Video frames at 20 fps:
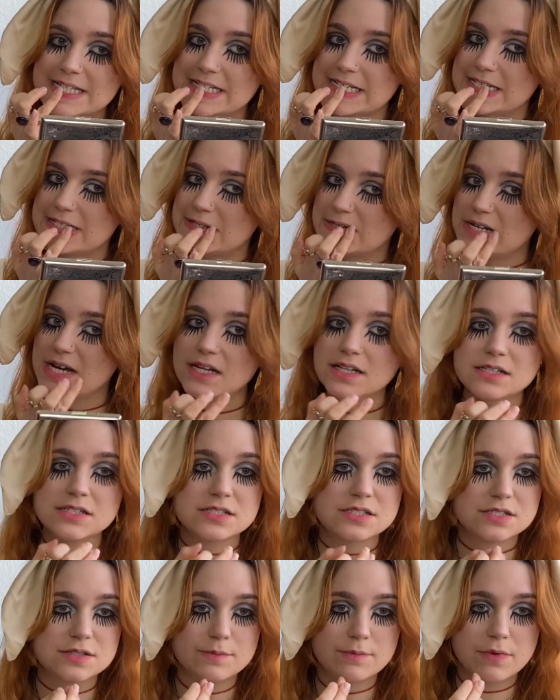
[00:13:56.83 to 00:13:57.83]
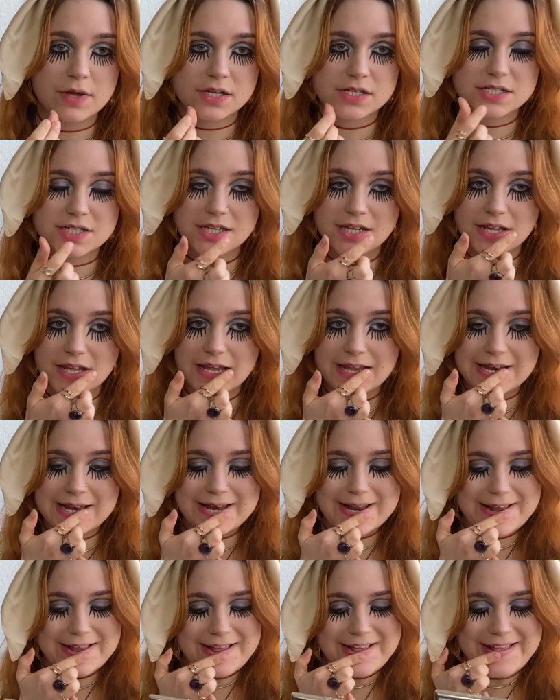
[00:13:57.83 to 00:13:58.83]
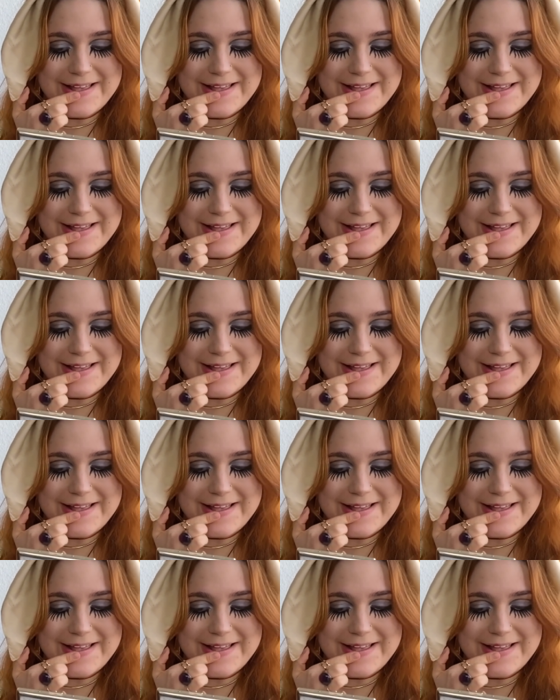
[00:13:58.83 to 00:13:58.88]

to smudge it in.